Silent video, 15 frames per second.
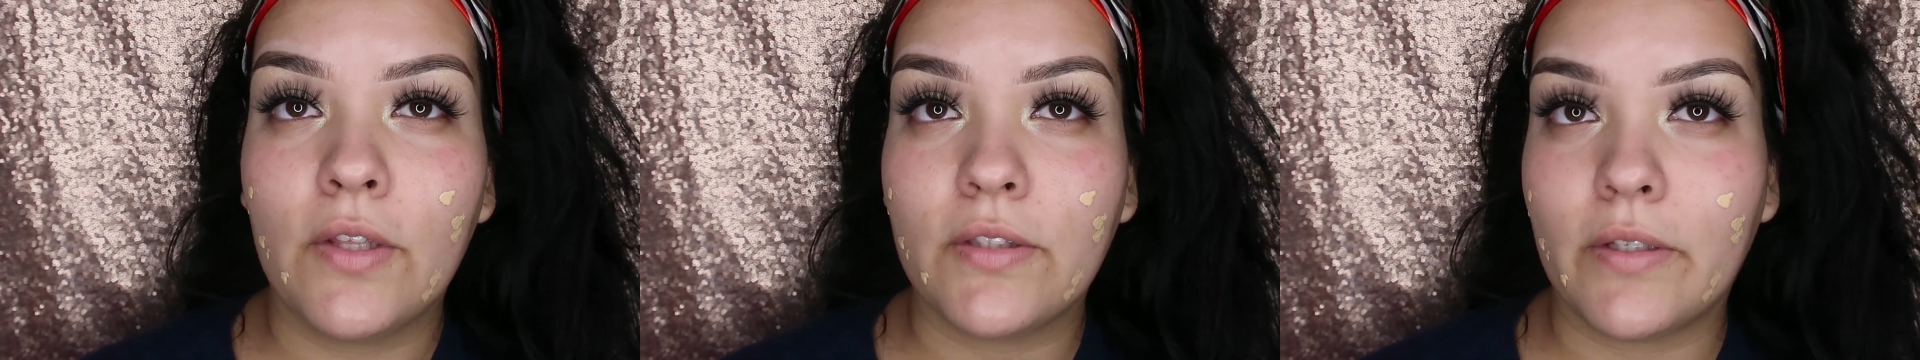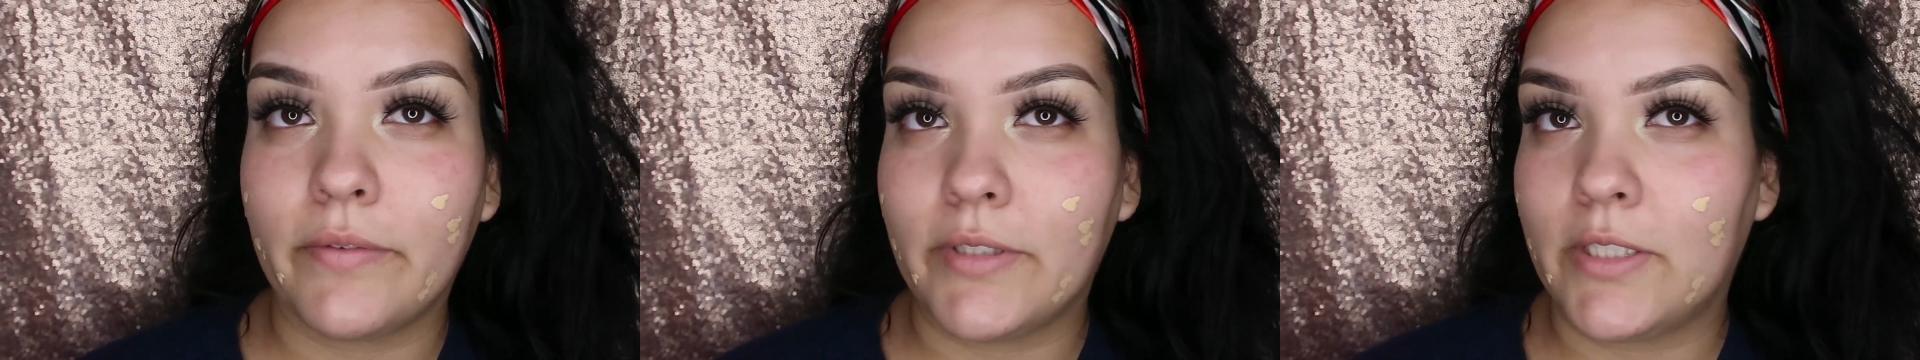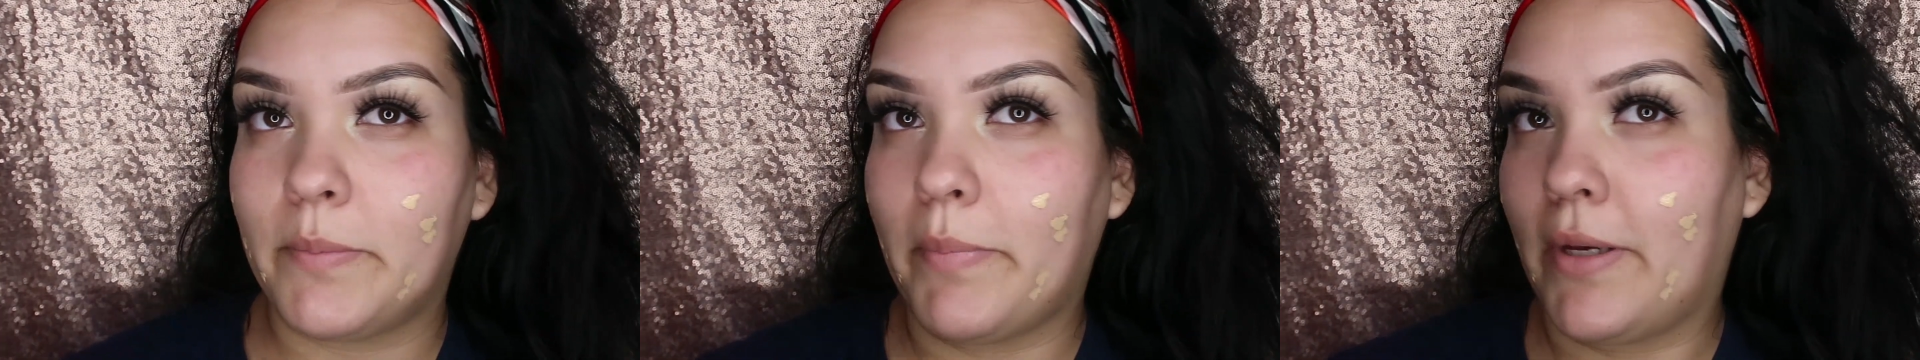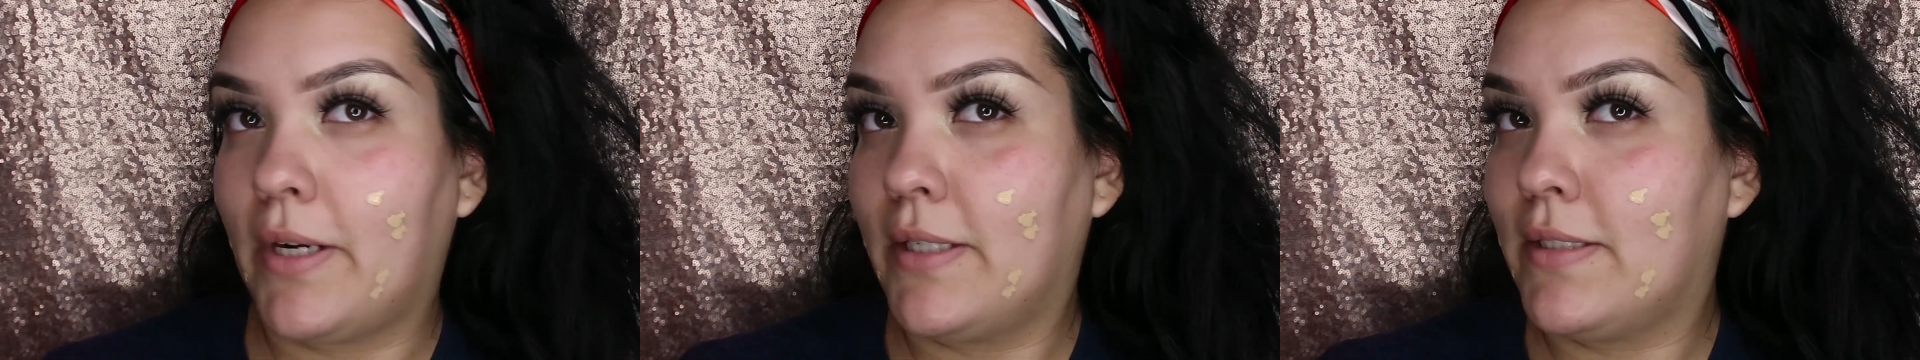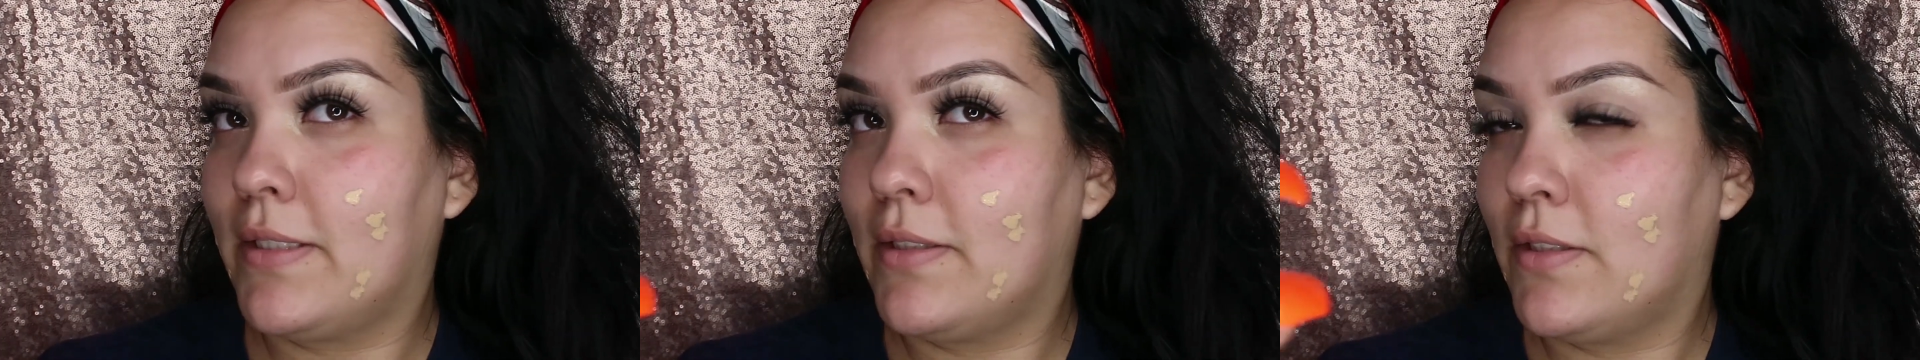The only spot
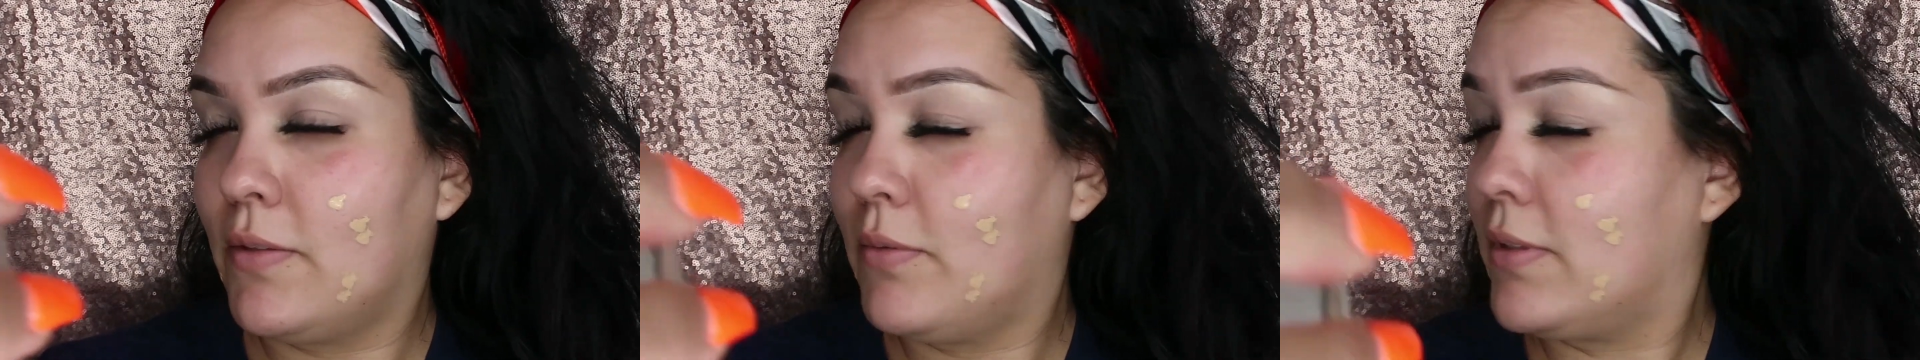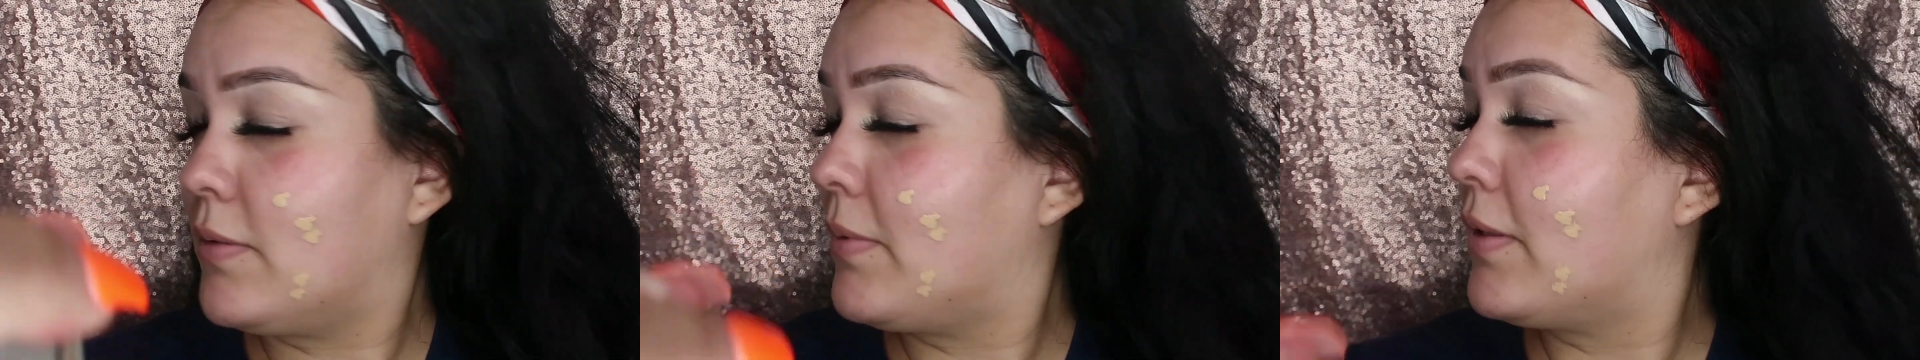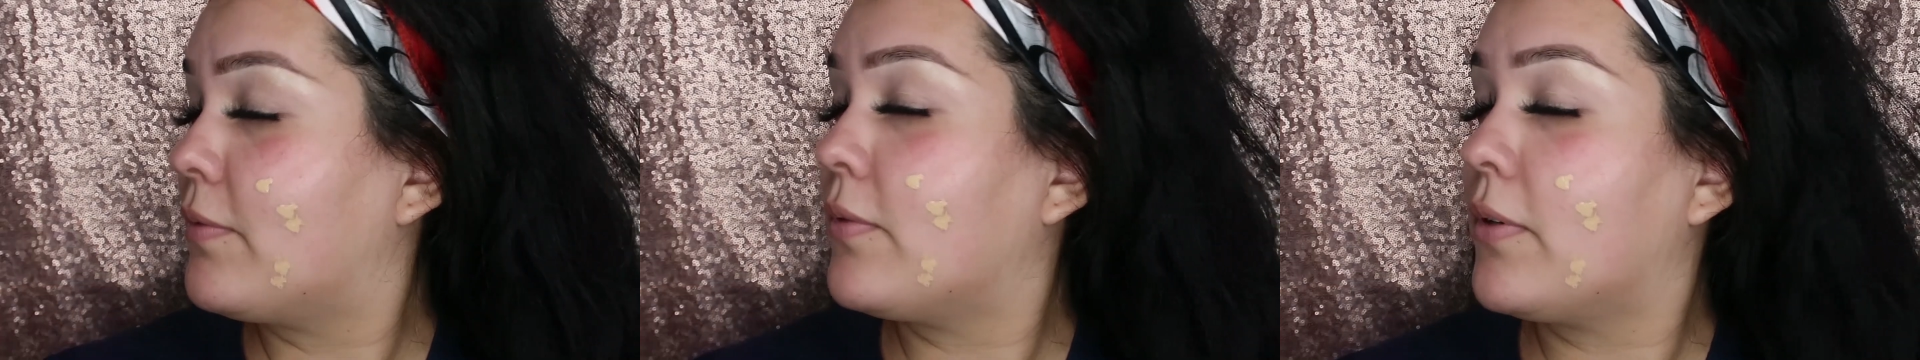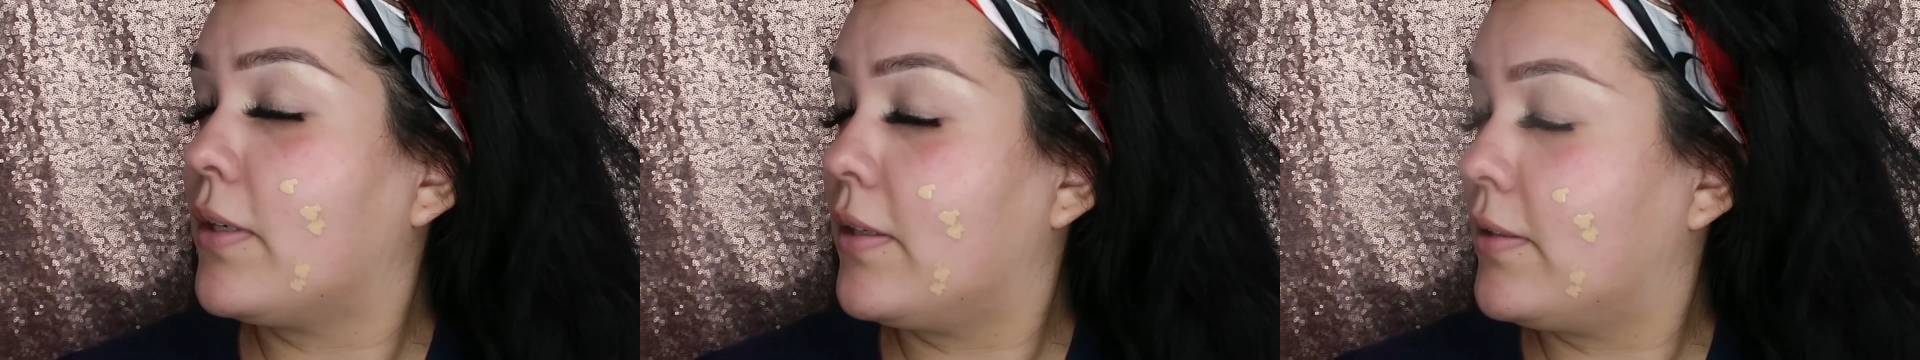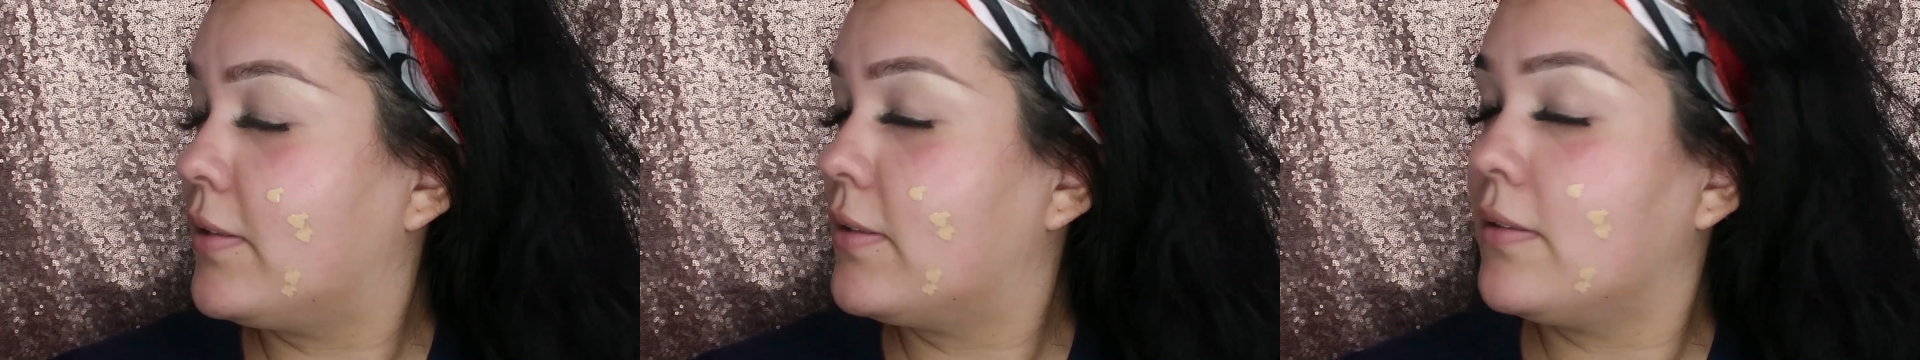I didn't do was my
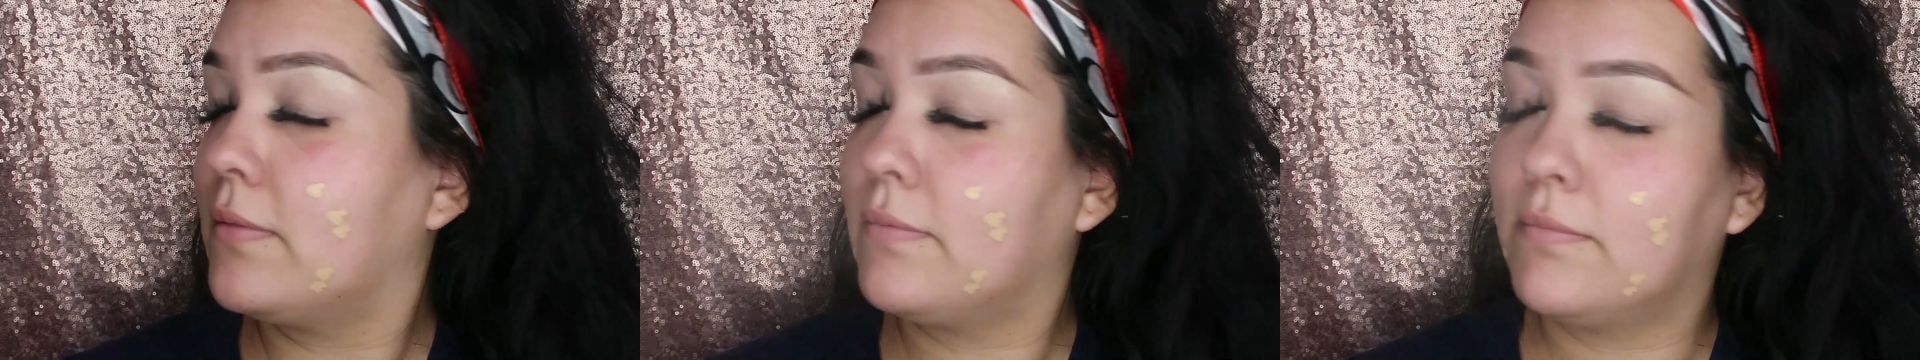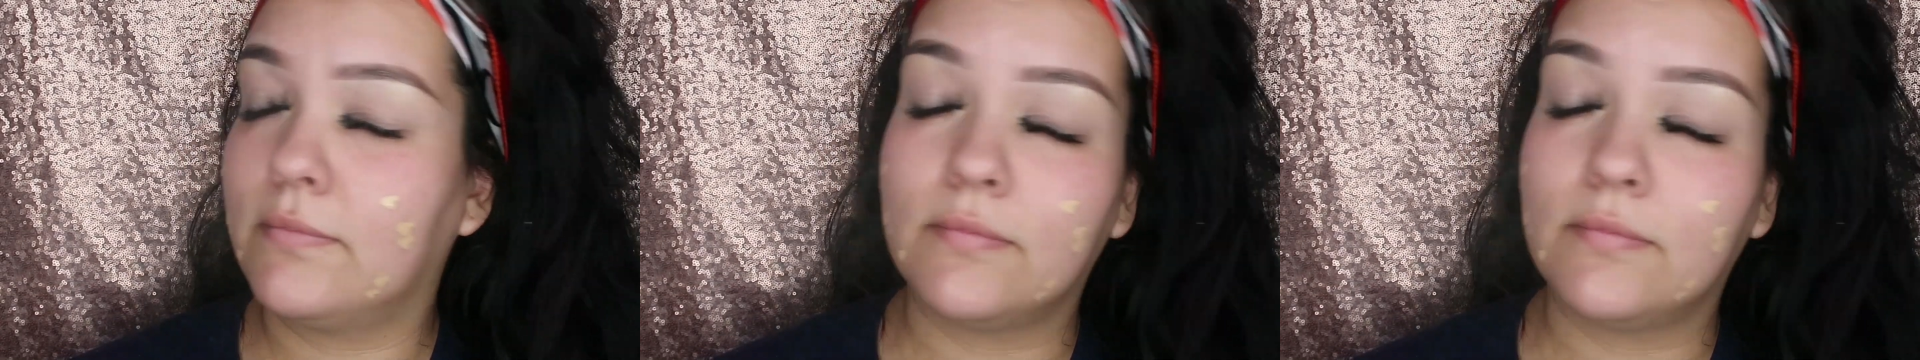forehead,